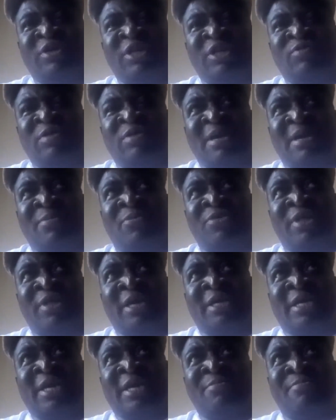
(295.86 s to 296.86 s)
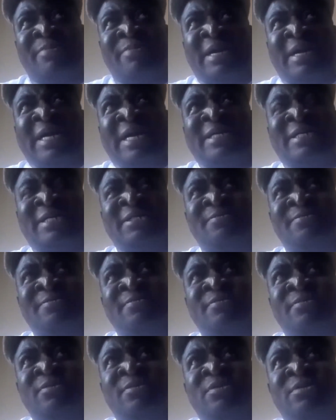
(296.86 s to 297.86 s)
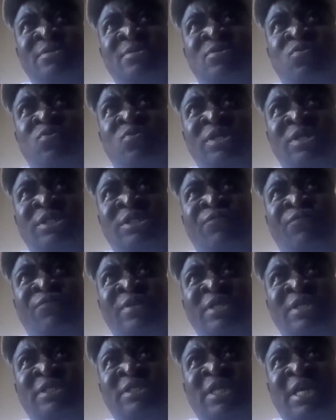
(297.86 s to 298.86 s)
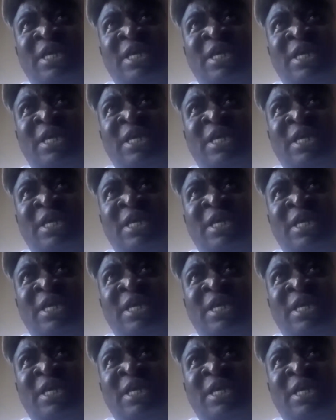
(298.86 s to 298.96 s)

when my mother came back, when she finished her